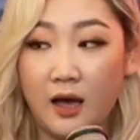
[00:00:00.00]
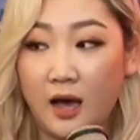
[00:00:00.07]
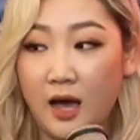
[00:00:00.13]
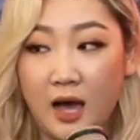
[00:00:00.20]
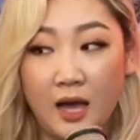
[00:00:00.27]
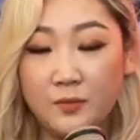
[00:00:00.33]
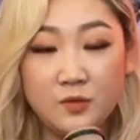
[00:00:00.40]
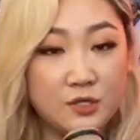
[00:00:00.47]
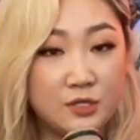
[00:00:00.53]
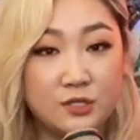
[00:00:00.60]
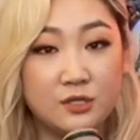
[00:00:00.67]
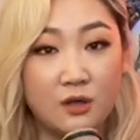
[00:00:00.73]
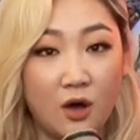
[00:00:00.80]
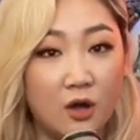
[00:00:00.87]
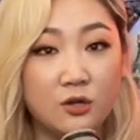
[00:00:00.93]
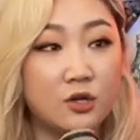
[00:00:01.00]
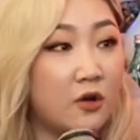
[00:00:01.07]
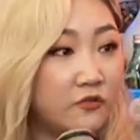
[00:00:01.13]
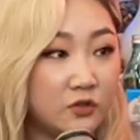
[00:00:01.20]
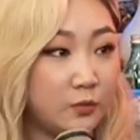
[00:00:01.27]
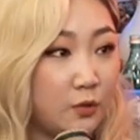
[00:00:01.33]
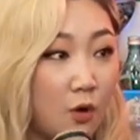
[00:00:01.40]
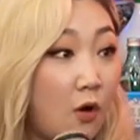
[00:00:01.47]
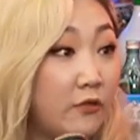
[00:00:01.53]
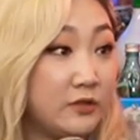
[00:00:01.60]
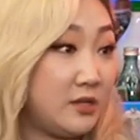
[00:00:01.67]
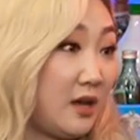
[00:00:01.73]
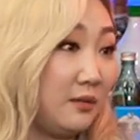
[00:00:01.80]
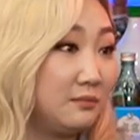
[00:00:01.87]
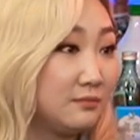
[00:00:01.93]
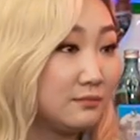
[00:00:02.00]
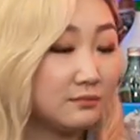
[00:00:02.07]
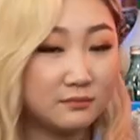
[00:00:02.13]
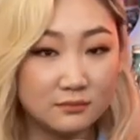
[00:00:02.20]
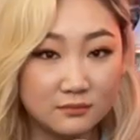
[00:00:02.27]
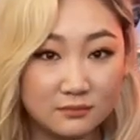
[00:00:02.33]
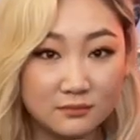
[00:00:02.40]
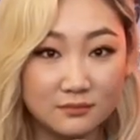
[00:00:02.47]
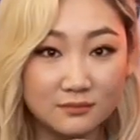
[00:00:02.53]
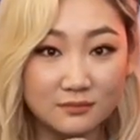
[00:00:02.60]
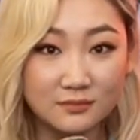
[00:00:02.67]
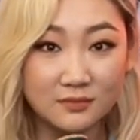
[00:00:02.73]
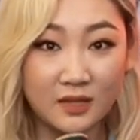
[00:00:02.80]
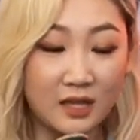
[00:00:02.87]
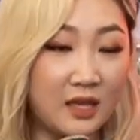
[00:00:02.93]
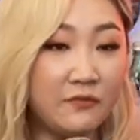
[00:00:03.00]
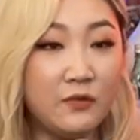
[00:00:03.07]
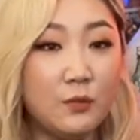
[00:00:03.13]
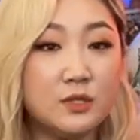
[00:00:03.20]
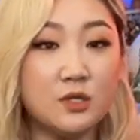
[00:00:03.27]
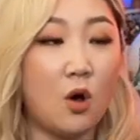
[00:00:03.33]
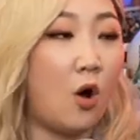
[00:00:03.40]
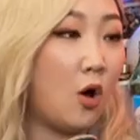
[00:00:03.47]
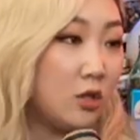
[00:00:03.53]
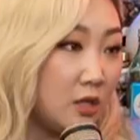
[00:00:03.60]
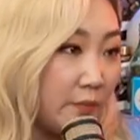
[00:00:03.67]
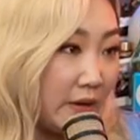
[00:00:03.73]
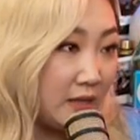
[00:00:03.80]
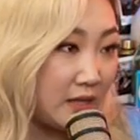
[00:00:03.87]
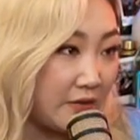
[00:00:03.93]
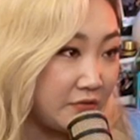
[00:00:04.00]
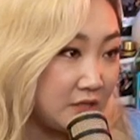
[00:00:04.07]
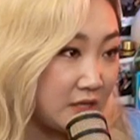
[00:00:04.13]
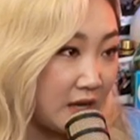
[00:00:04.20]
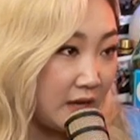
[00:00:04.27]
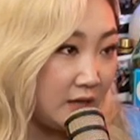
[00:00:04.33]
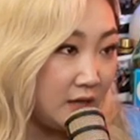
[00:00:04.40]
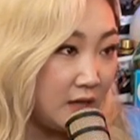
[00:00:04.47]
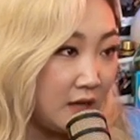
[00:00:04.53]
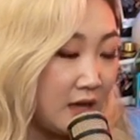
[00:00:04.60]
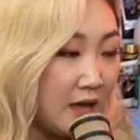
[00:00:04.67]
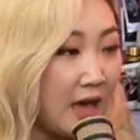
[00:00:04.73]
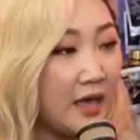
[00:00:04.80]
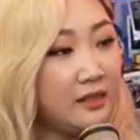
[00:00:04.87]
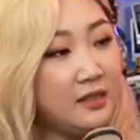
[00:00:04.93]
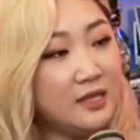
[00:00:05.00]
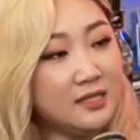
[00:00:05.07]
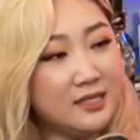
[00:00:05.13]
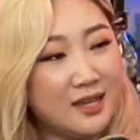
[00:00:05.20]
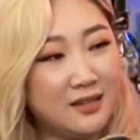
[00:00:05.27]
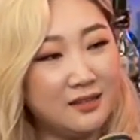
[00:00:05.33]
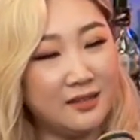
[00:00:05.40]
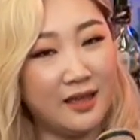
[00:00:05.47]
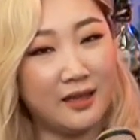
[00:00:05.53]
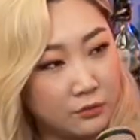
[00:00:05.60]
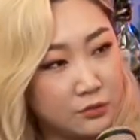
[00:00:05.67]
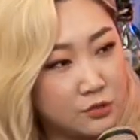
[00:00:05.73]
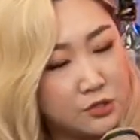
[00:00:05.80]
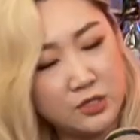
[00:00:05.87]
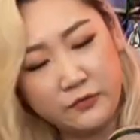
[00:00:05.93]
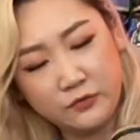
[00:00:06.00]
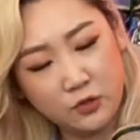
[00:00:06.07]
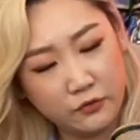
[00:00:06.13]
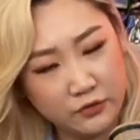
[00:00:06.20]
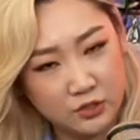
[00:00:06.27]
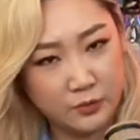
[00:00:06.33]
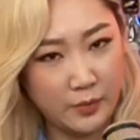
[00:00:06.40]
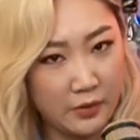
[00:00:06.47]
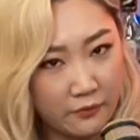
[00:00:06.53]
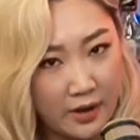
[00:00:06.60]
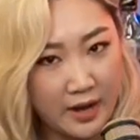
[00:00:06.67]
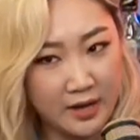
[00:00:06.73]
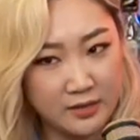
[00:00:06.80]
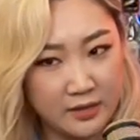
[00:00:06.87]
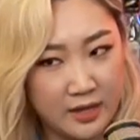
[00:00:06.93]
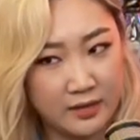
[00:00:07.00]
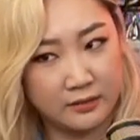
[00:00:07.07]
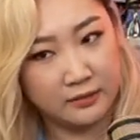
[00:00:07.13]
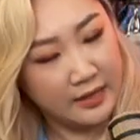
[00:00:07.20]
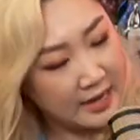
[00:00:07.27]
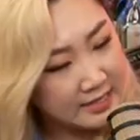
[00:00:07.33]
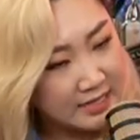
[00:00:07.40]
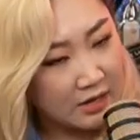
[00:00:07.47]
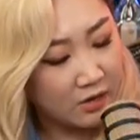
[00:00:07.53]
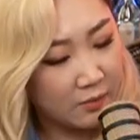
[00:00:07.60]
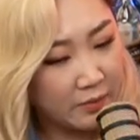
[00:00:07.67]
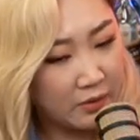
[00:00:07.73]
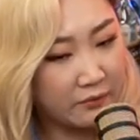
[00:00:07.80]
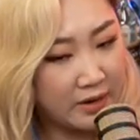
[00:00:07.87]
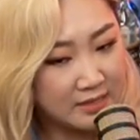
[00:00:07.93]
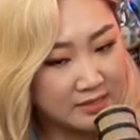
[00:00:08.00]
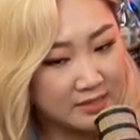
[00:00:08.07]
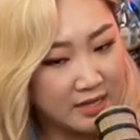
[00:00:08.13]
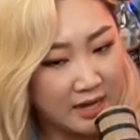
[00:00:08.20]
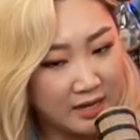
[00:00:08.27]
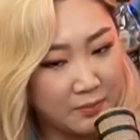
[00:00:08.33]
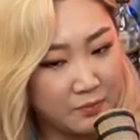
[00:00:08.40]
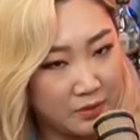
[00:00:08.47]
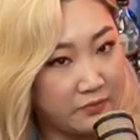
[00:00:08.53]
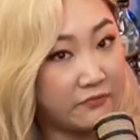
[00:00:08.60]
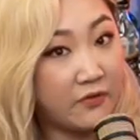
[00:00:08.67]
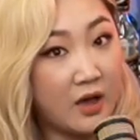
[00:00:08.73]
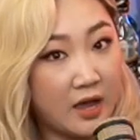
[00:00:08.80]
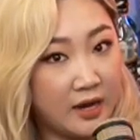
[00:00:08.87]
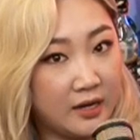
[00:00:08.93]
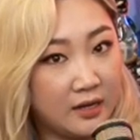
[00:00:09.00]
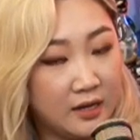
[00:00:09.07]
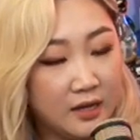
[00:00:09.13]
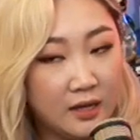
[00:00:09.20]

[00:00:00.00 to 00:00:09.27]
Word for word: I'm just uncomfortable all the time. Like if it was all on my left side, at least I could like shift over to my right and like lay down on my right side and be fine.